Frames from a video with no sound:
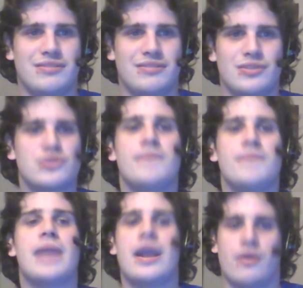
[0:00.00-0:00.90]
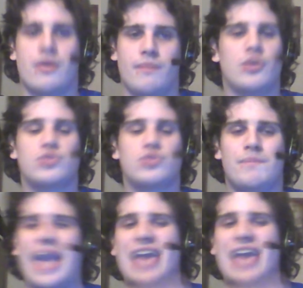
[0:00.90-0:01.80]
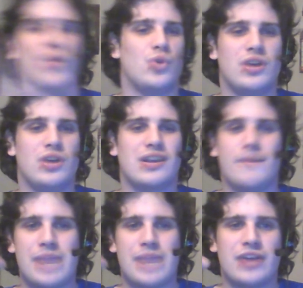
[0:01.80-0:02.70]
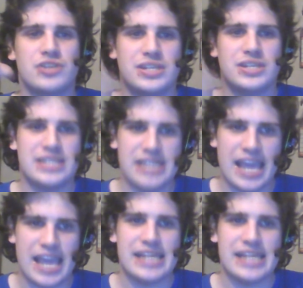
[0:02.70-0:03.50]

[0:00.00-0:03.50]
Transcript: Those pale compared to today.